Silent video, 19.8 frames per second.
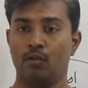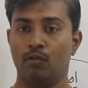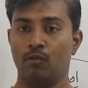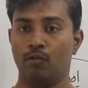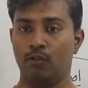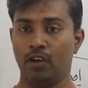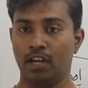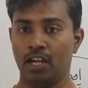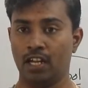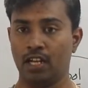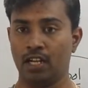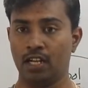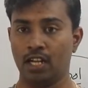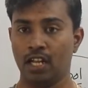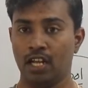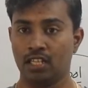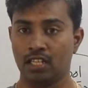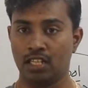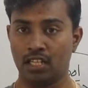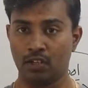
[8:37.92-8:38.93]

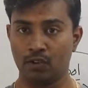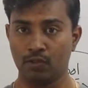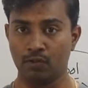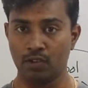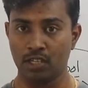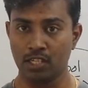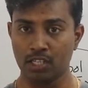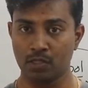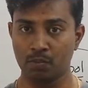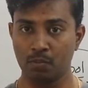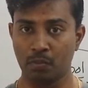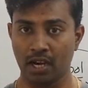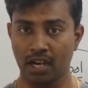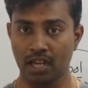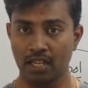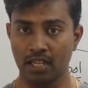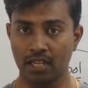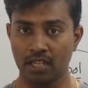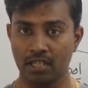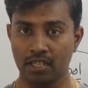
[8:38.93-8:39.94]
When the reverse
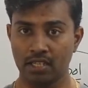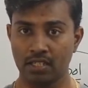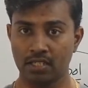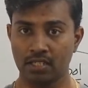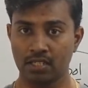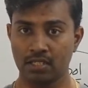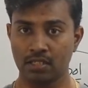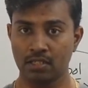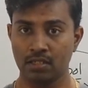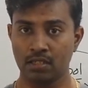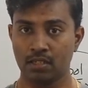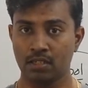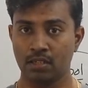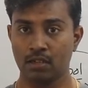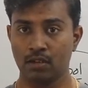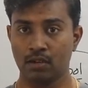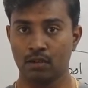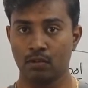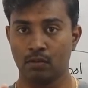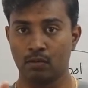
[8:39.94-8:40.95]
bias
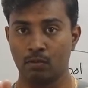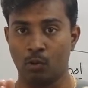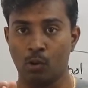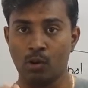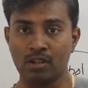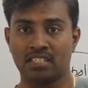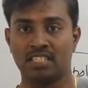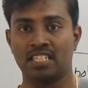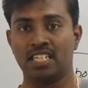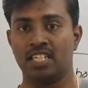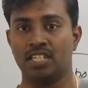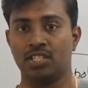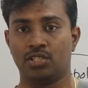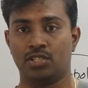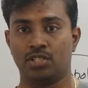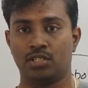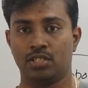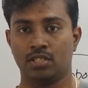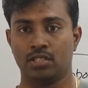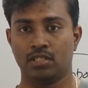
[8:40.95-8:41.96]

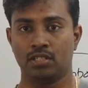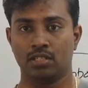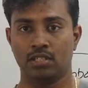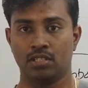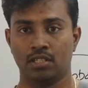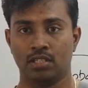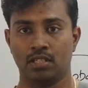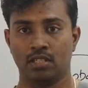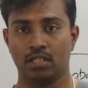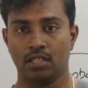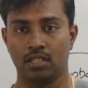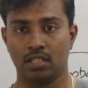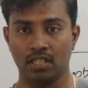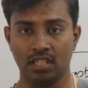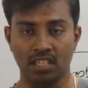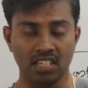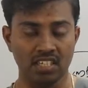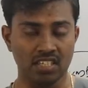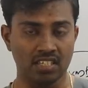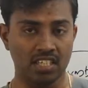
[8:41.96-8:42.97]
voltage
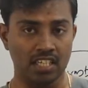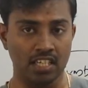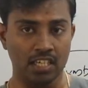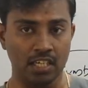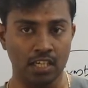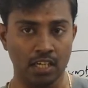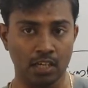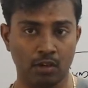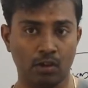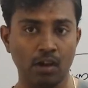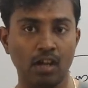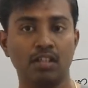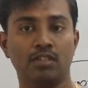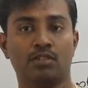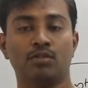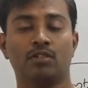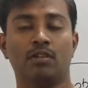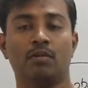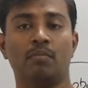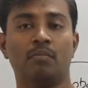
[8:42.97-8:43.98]
is equal
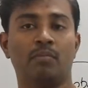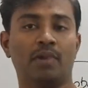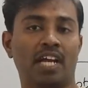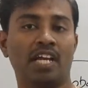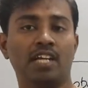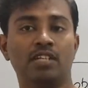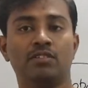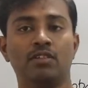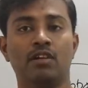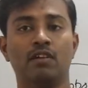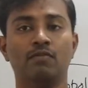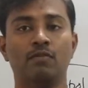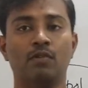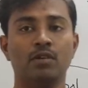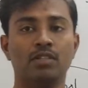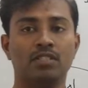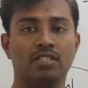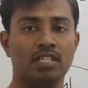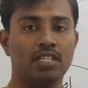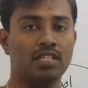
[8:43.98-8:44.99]
to the breakdown
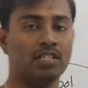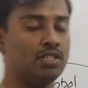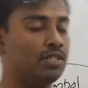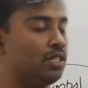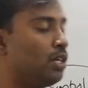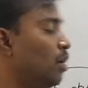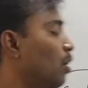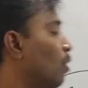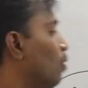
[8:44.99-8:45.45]
voltage,